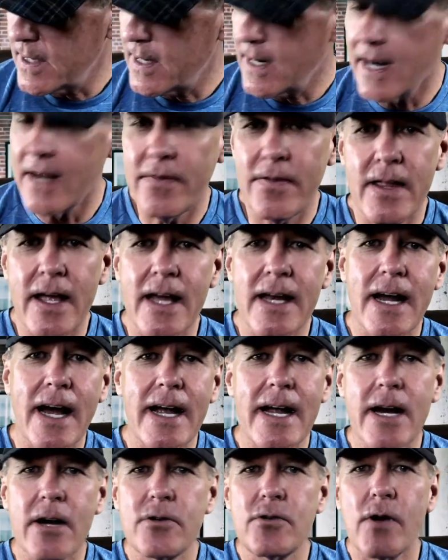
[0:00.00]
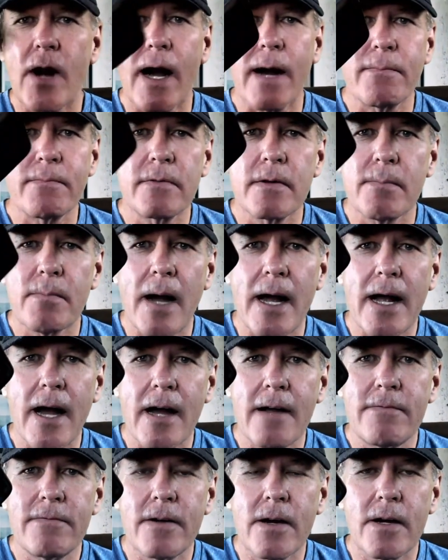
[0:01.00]
And then I airdrop from my
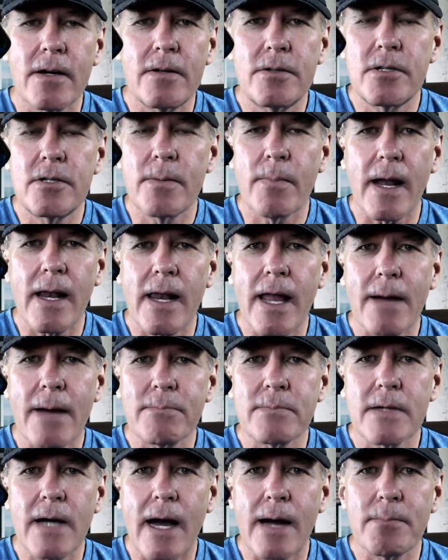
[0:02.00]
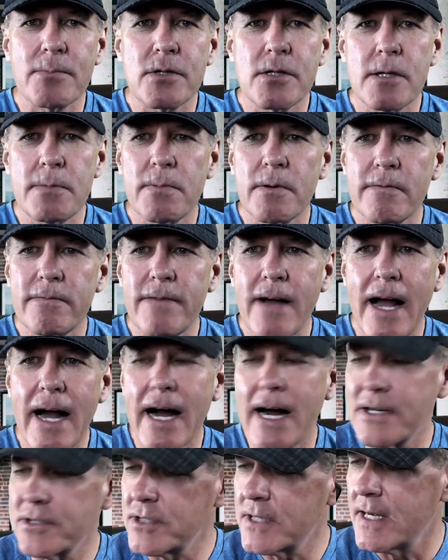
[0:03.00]
iPhone to my laptop, super
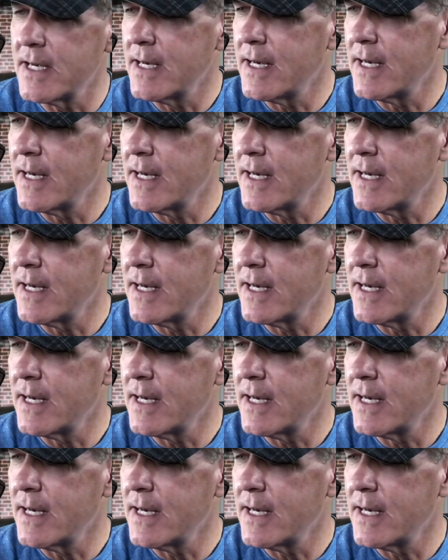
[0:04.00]
fast.